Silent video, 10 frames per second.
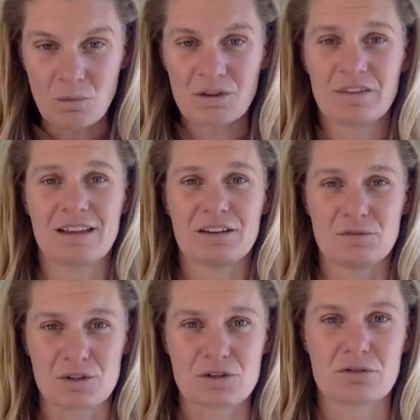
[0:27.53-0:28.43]
whilst that
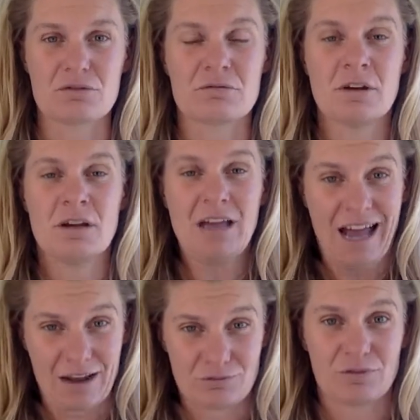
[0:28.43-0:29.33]
individual
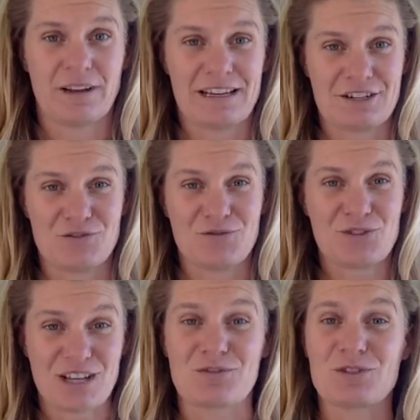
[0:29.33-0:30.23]
reflective
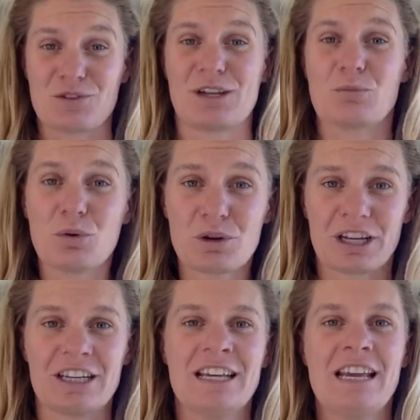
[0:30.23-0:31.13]
stuff is really
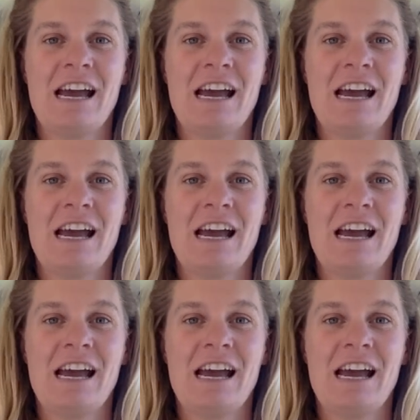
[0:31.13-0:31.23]
important.